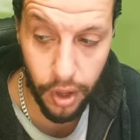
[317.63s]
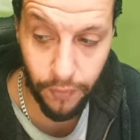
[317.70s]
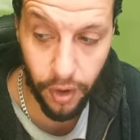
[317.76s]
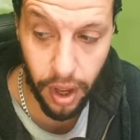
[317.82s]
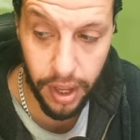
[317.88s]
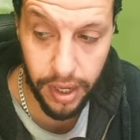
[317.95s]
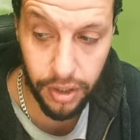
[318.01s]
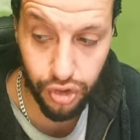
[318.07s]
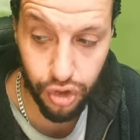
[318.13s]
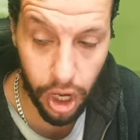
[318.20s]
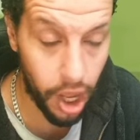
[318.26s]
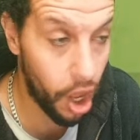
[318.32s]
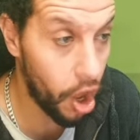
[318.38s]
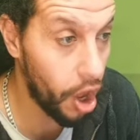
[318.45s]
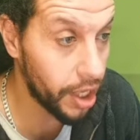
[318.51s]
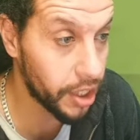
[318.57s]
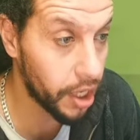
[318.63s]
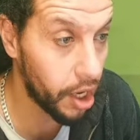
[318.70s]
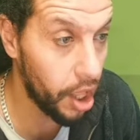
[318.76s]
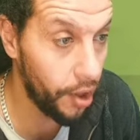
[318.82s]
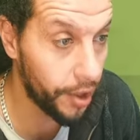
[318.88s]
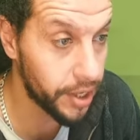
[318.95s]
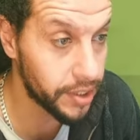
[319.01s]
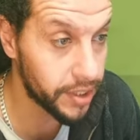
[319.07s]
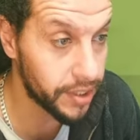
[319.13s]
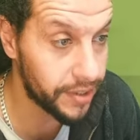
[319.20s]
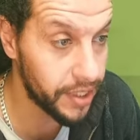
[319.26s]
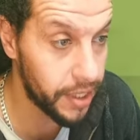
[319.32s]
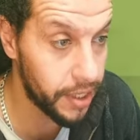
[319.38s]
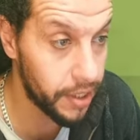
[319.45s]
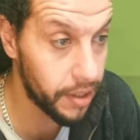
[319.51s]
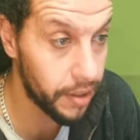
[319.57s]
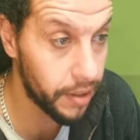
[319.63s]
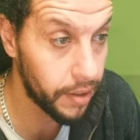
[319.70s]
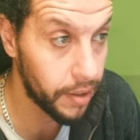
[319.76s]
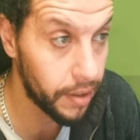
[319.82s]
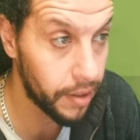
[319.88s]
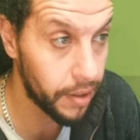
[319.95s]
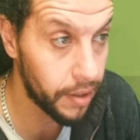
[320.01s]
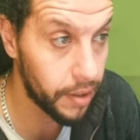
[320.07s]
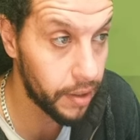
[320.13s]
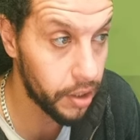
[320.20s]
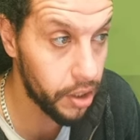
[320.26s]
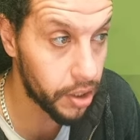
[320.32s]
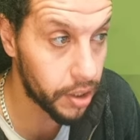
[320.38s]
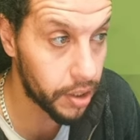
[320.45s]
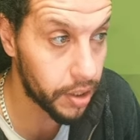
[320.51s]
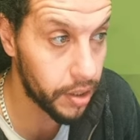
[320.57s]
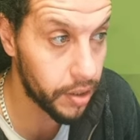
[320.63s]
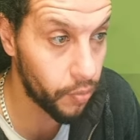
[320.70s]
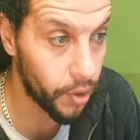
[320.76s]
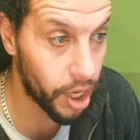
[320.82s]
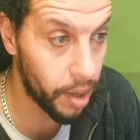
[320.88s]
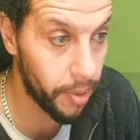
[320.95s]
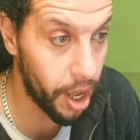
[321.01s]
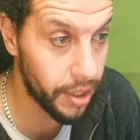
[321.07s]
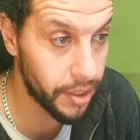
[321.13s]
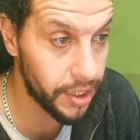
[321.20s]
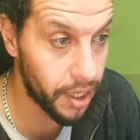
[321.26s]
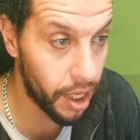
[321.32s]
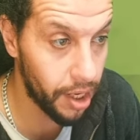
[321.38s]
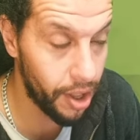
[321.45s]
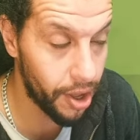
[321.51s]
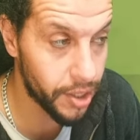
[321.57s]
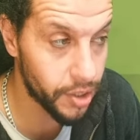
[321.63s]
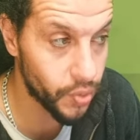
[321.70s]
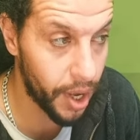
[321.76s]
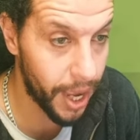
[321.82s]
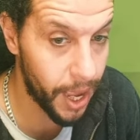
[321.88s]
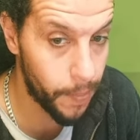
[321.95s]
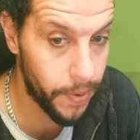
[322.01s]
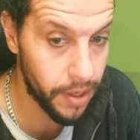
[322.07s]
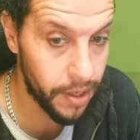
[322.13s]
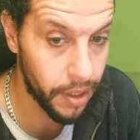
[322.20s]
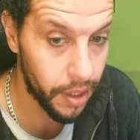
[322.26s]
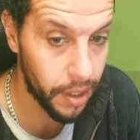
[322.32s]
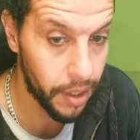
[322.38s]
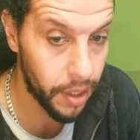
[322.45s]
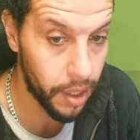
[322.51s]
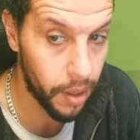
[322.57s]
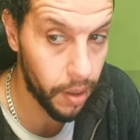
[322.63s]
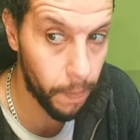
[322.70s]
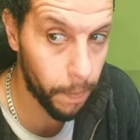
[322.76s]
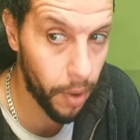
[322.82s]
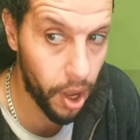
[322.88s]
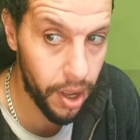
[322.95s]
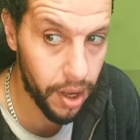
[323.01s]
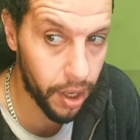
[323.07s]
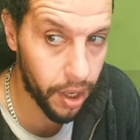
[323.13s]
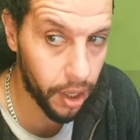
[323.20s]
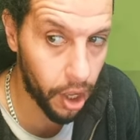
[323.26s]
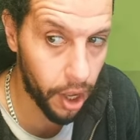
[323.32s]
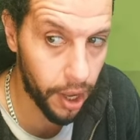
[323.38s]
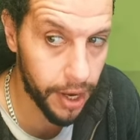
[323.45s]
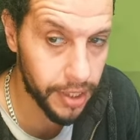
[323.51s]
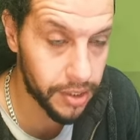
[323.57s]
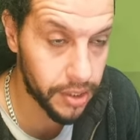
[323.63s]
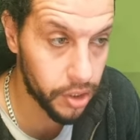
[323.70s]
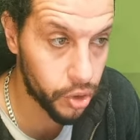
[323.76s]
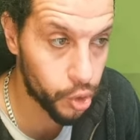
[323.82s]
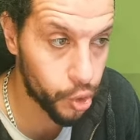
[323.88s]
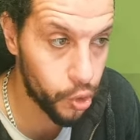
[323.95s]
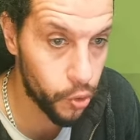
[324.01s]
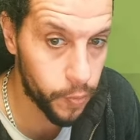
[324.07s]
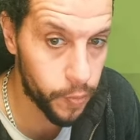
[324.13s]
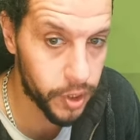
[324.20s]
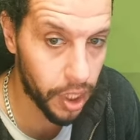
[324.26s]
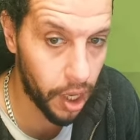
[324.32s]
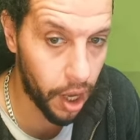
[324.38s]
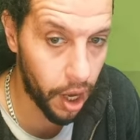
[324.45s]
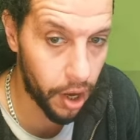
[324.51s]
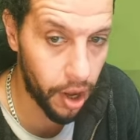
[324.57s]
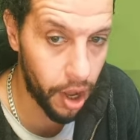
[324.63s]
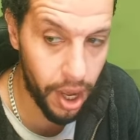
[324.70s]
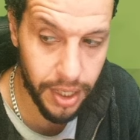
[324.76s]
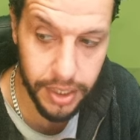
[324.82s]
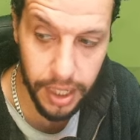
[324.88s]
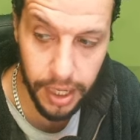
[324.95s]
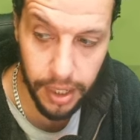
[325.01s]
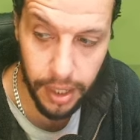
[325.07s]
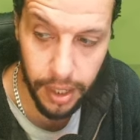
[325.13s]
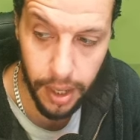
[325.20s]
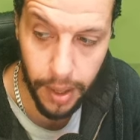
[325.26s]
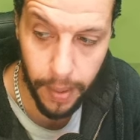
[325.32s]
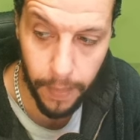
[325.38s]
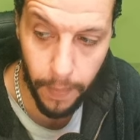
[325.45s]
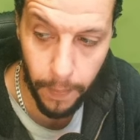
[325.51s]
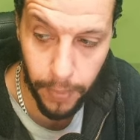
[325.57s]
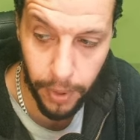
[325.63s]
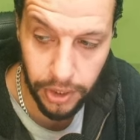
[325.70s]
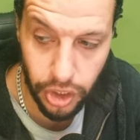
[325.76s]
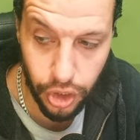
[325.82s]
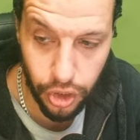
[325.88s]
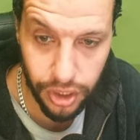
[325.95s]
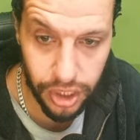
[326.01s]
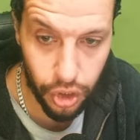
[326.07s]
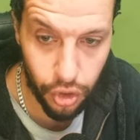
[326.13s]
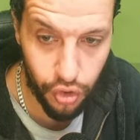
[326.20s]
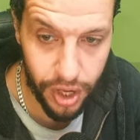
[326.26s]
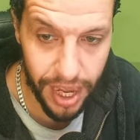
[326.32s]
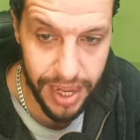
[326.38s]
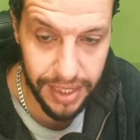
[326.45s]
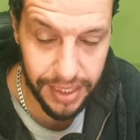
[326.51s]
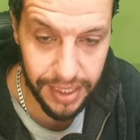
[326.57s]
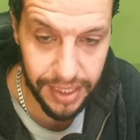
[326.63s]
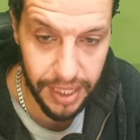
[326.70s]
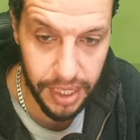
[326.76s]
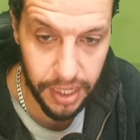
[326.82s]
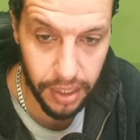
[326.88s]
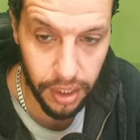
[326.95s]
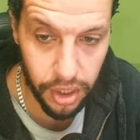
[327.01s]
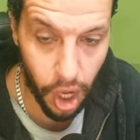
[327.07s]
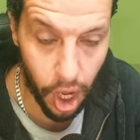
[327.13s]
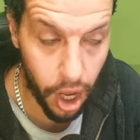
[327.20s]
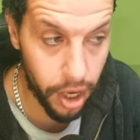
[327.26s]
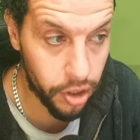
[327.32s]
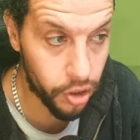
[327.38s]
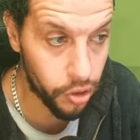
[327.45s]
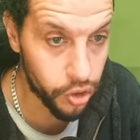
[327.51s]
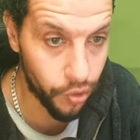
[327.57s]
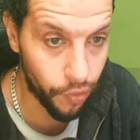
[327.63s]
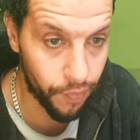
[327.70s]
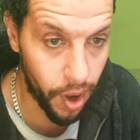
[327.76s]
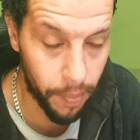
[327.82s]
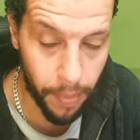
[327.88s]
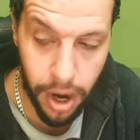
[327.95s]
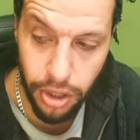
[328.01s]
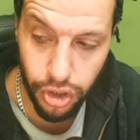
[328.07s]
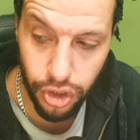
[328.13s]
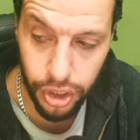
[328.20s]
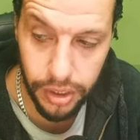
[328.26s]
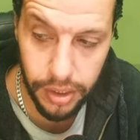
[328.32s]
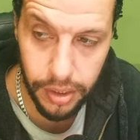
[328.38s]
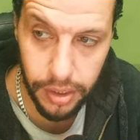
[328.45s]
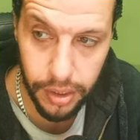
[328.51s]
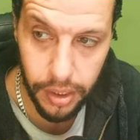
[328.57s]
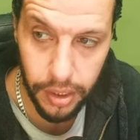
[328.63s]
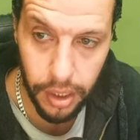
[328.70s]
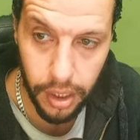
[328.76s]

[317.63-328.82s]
if I try hide allies, you see here, look, when I'm hiding allies, what happened? My allies troops are hiding, but you still can see the icons of my marches.